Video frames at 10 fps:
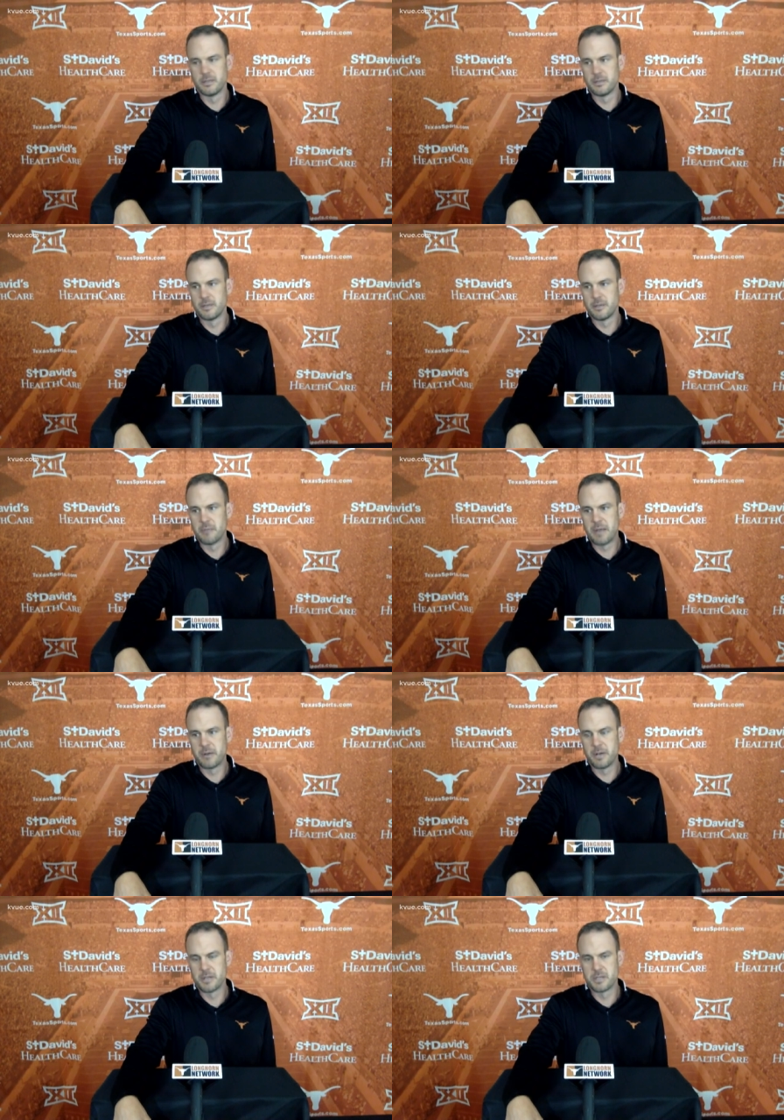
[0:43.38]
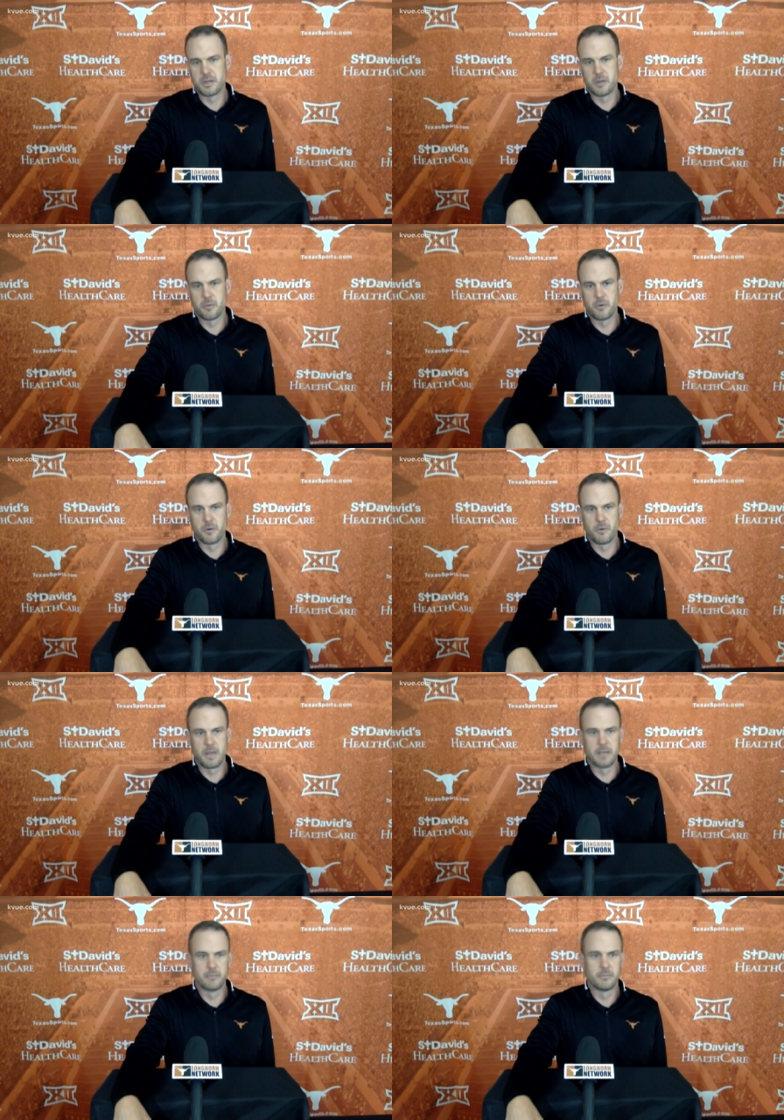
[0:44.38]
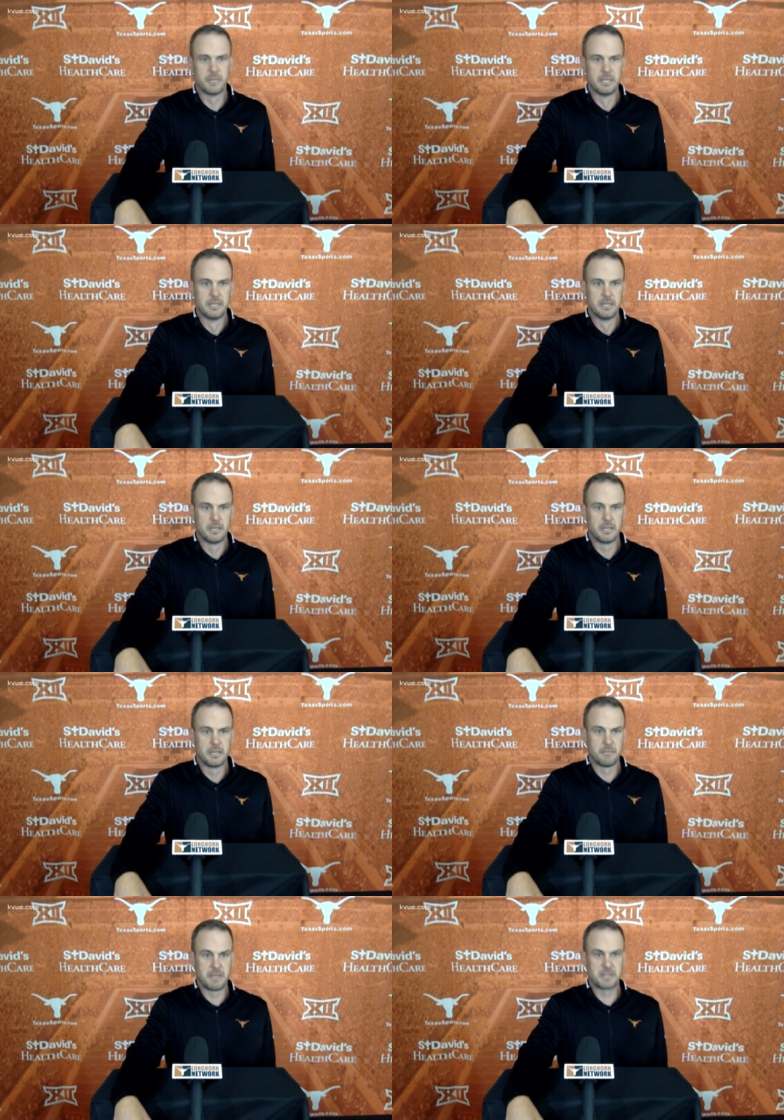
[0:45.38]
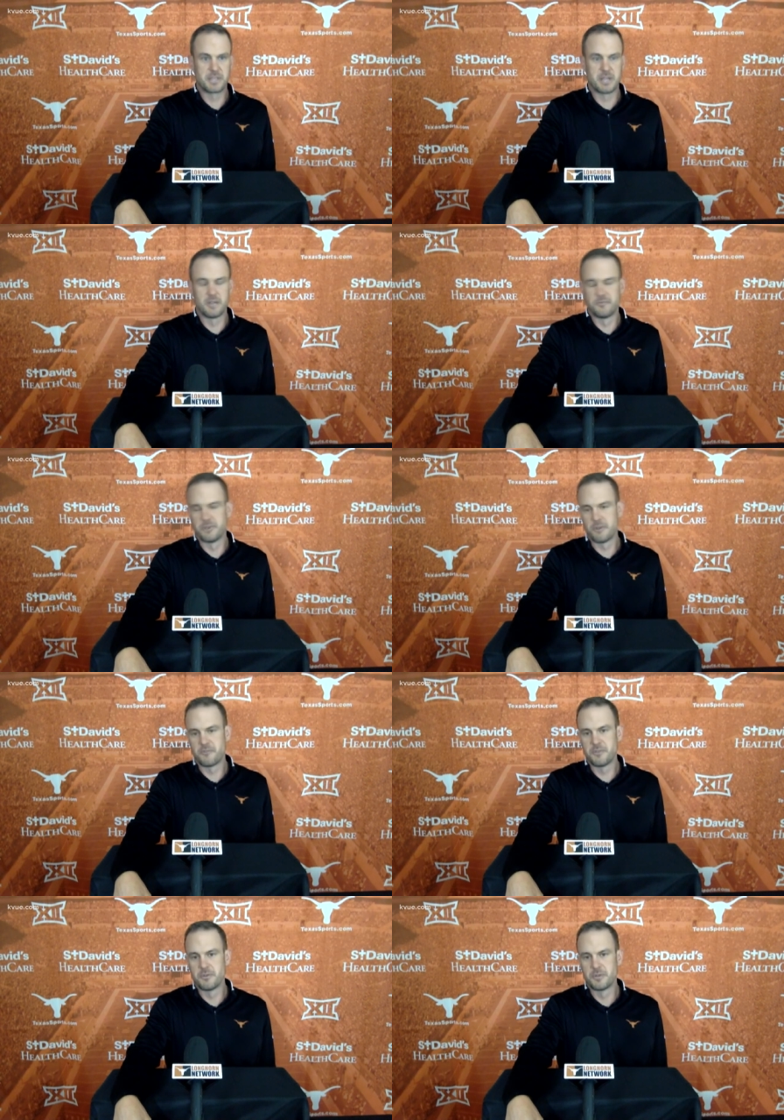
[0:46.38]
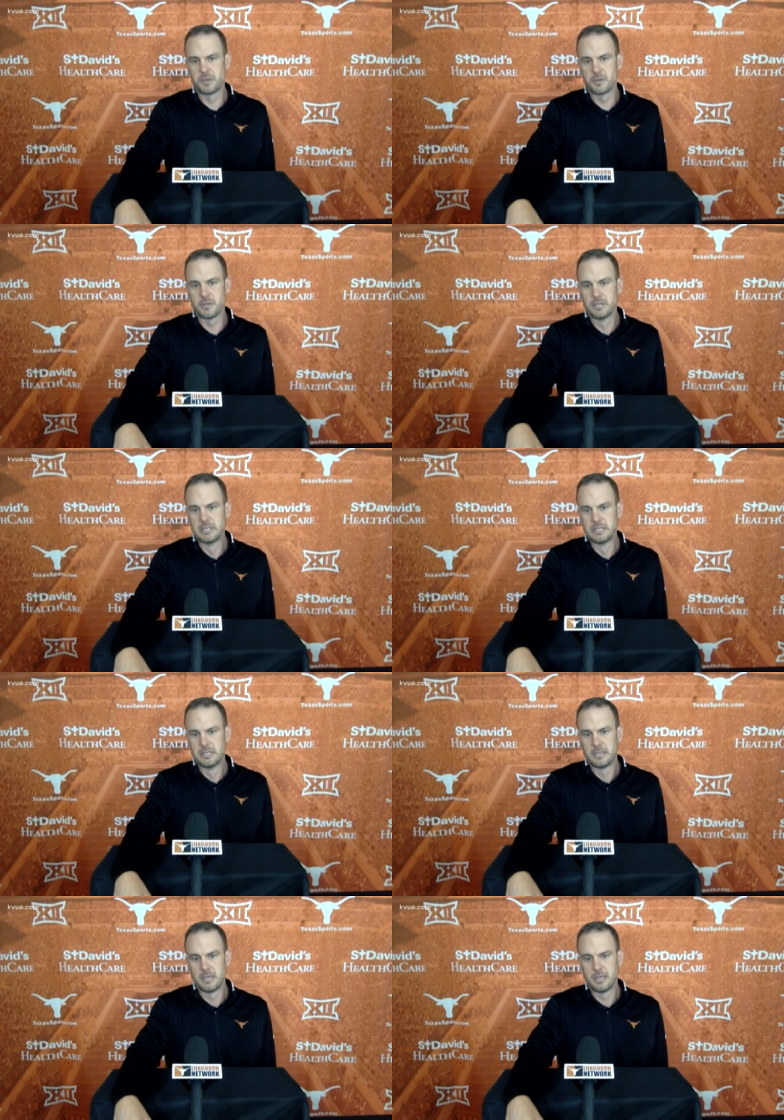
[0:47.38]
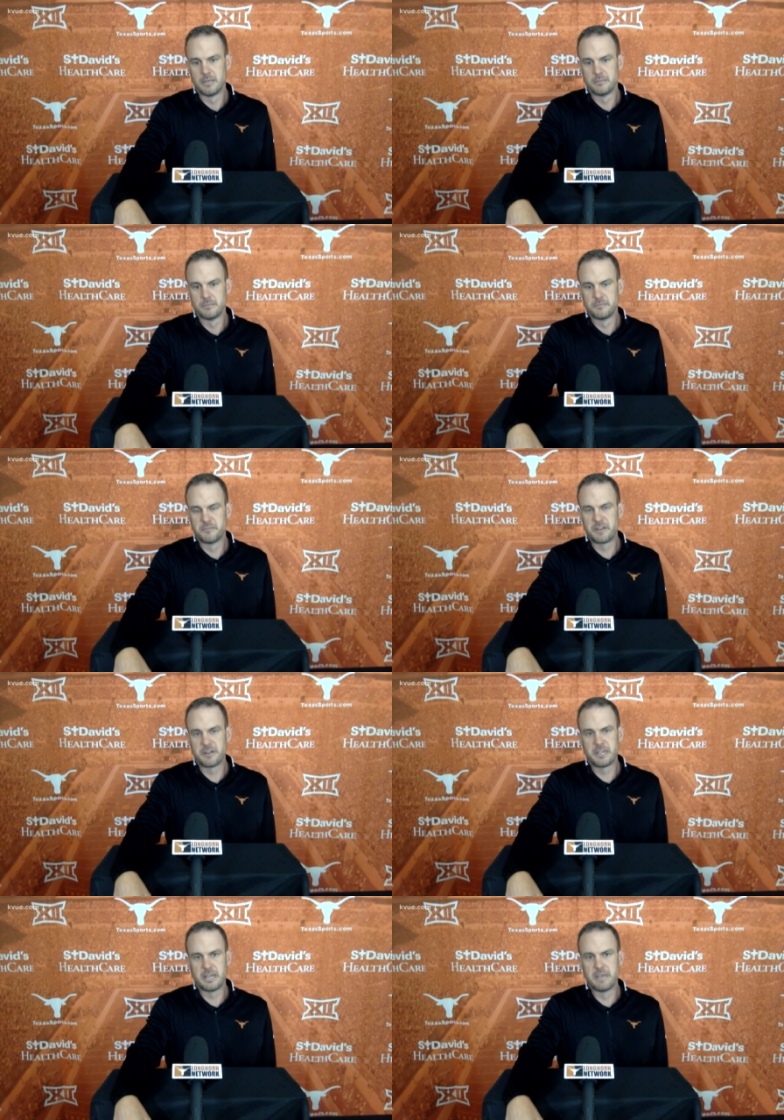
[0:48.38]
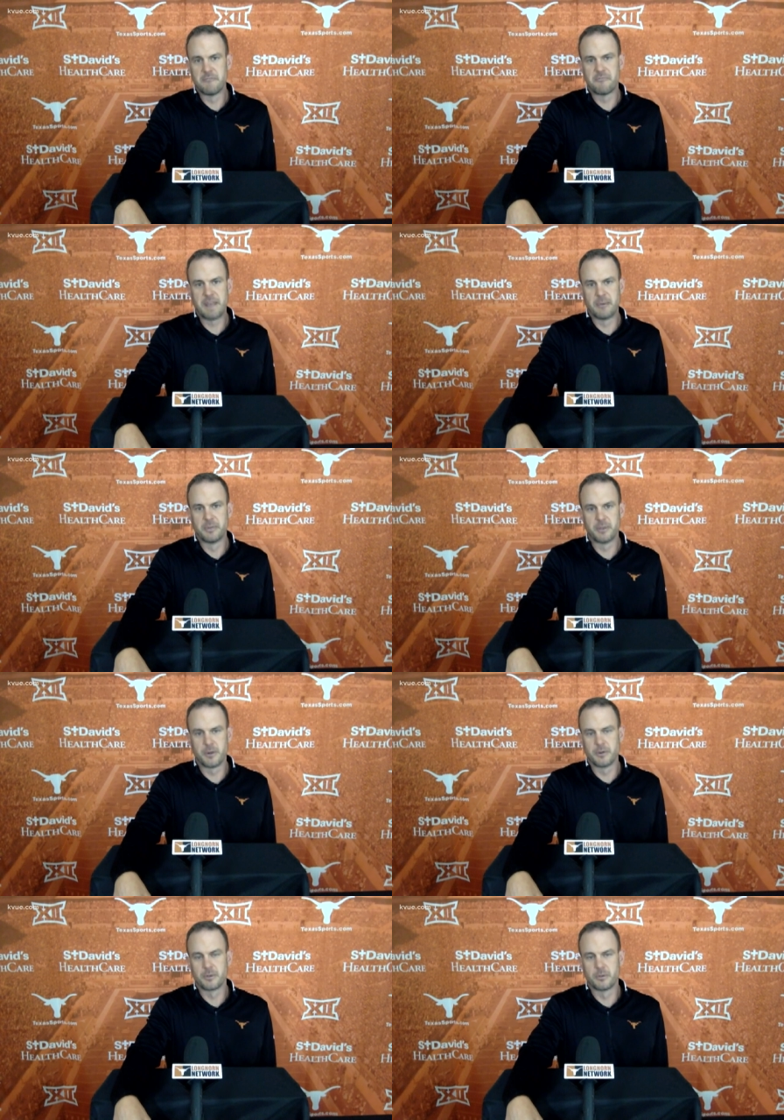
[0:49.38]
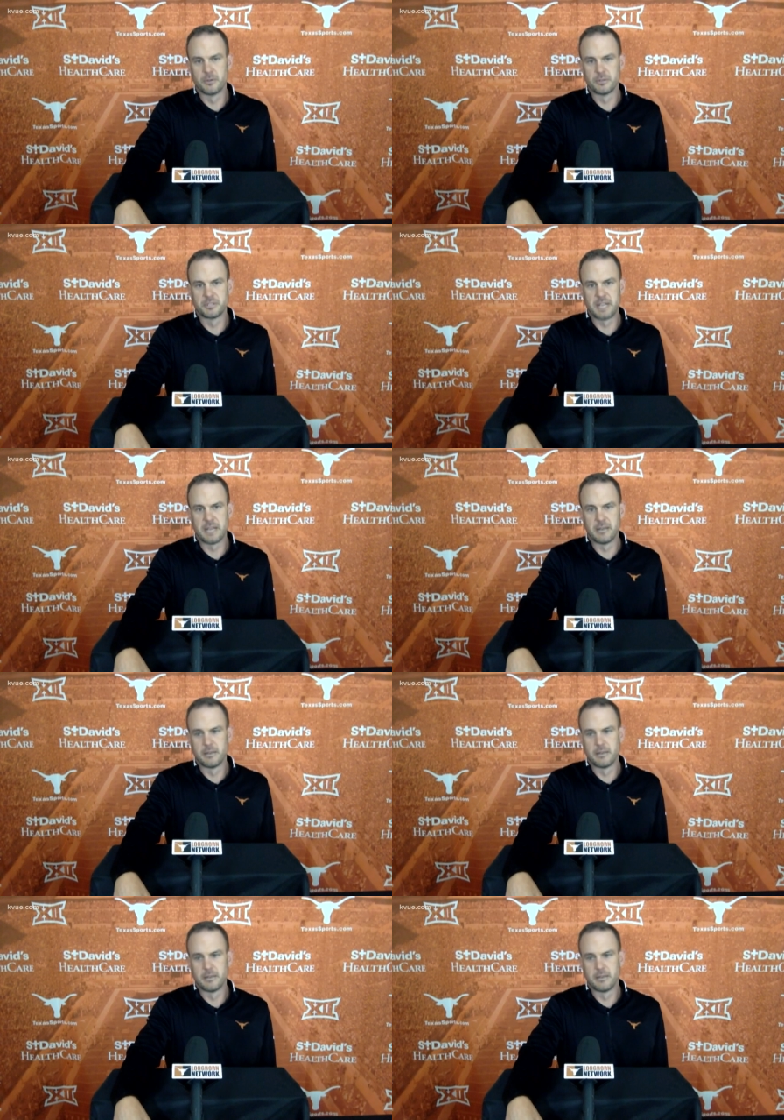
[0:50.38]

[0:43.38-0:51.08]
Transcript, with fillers: about us and our program, myself and our future, very unfounded articles that